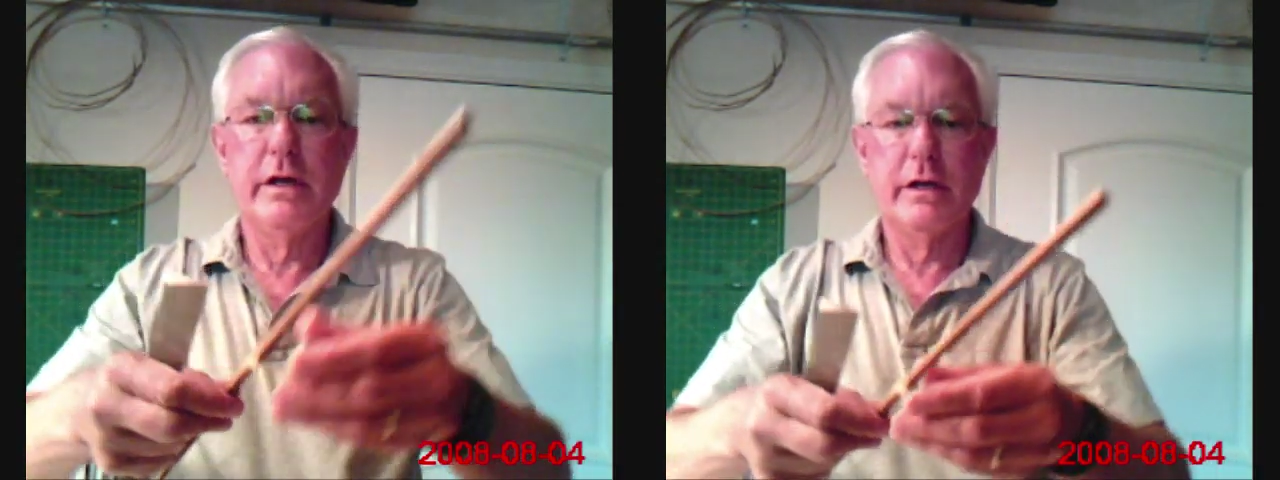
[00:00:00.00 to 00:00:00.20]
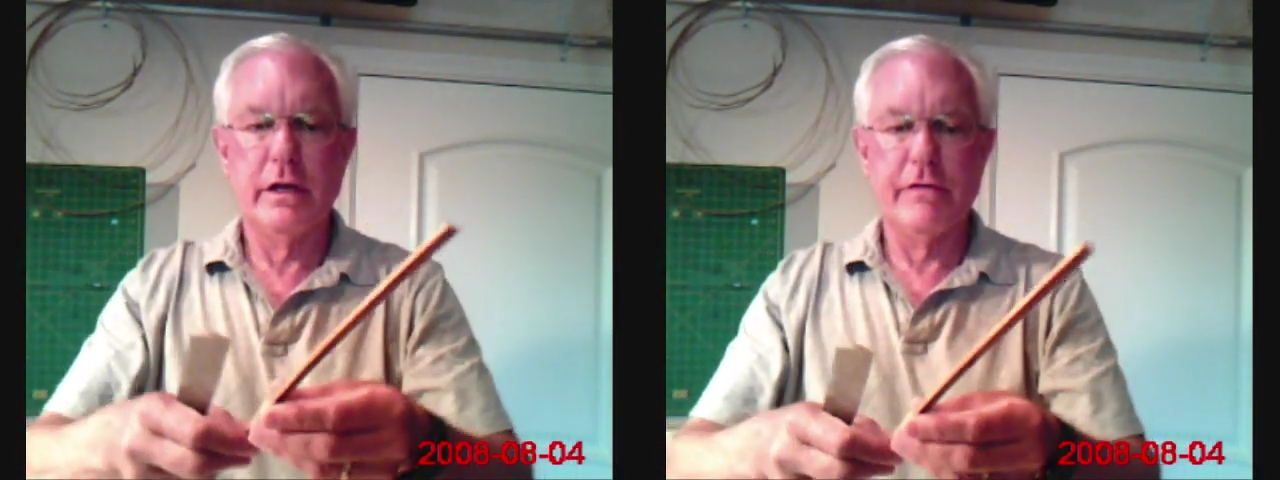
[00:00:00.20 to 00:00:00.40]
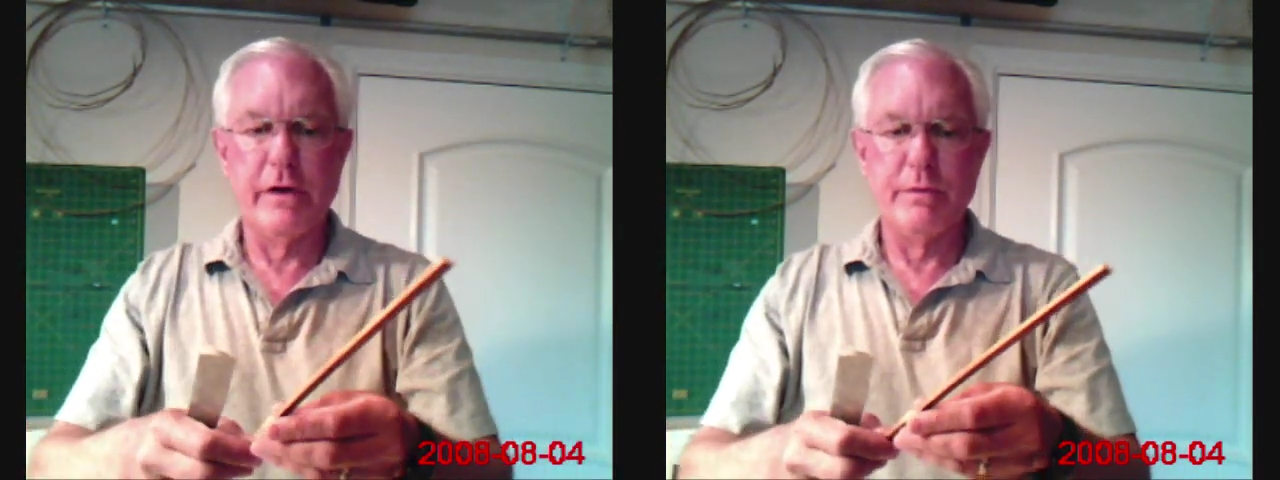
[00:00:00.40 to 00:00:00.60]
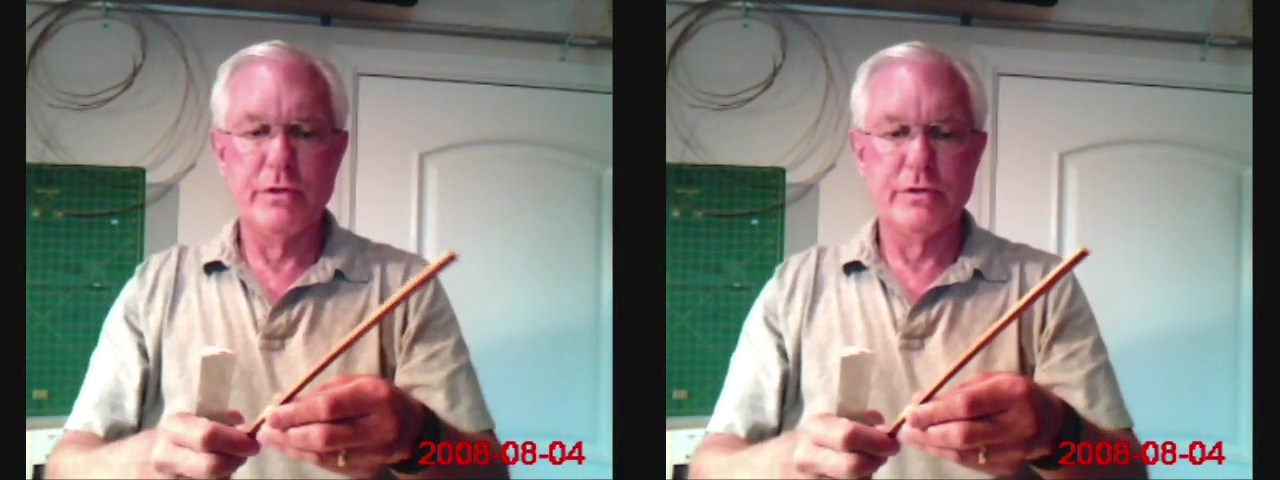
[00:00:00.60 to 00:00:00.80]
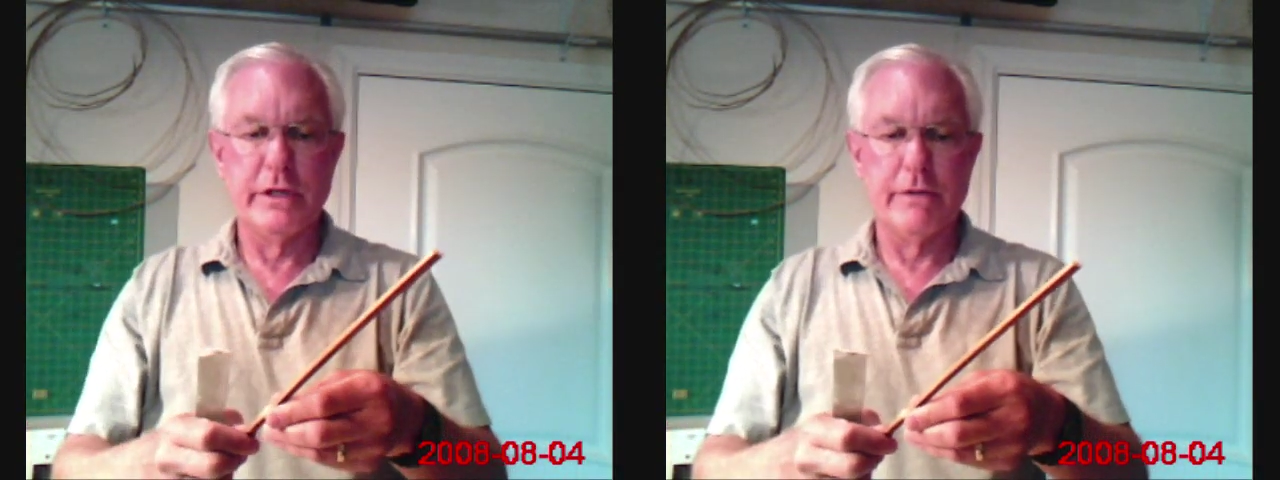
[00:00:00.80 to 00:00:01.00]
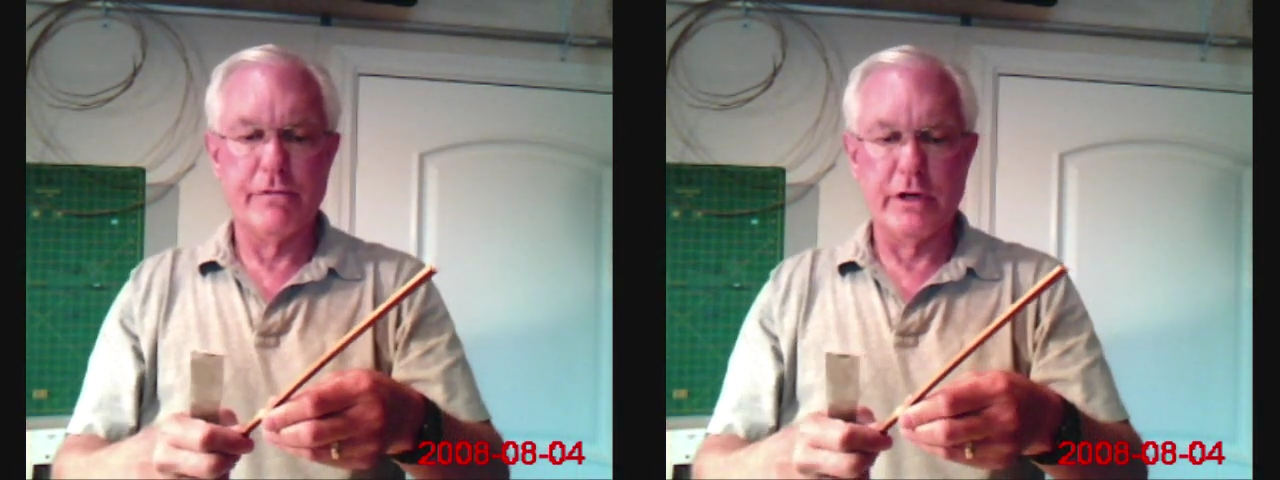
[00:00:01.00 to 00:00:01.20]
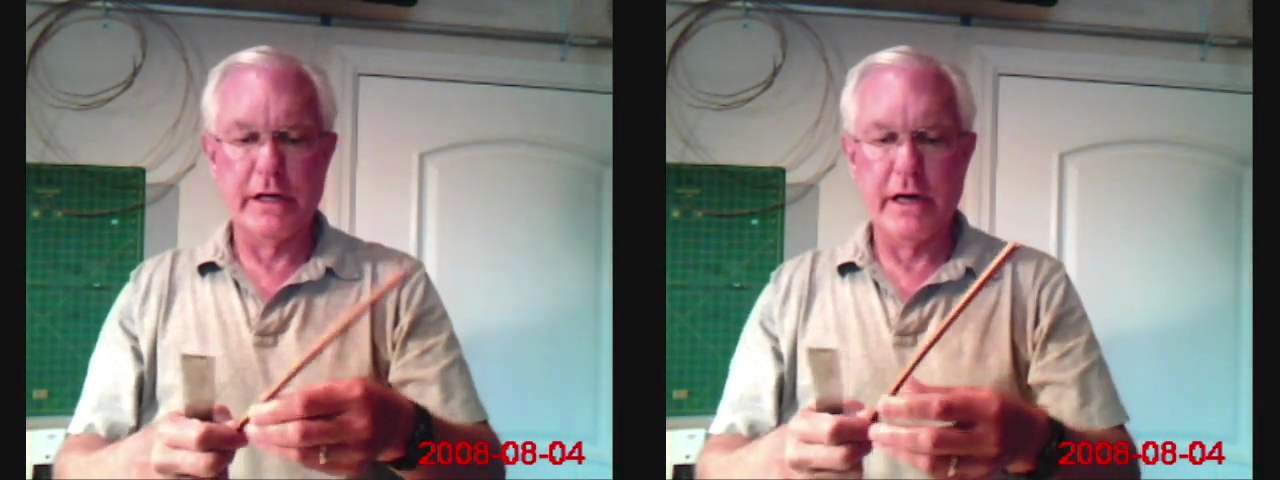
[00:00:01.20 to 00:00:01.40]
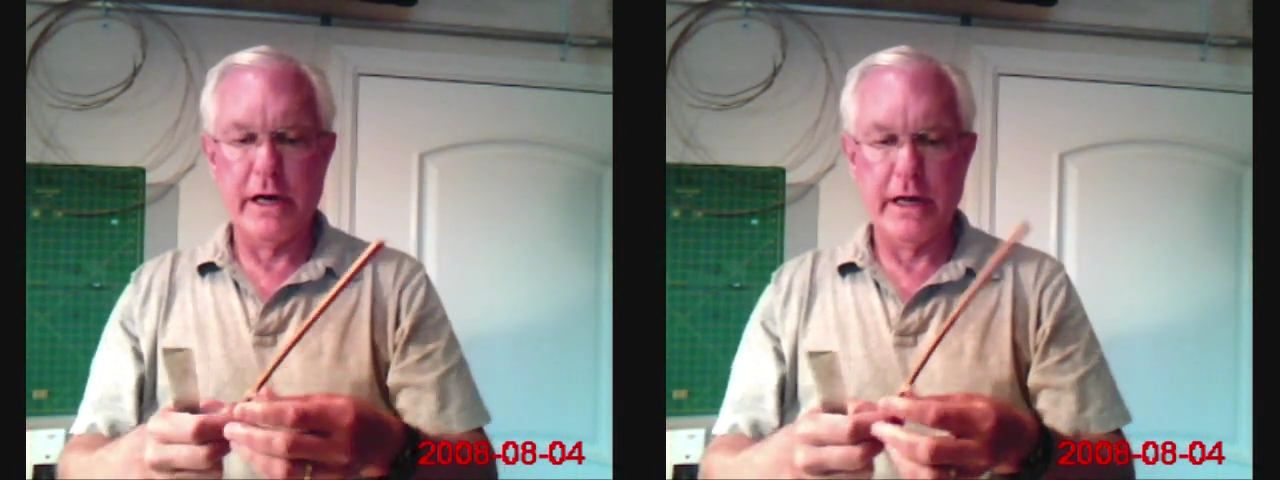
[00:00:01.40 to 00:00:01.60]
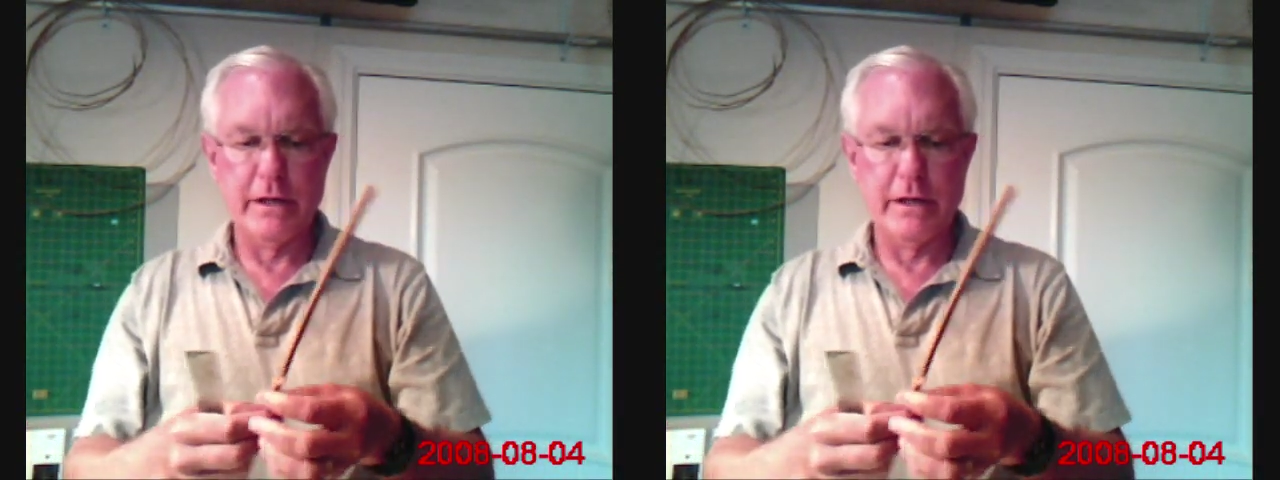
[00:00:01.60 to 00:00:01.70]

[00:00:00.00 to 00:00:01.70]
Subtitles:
if I'm using it for a kite,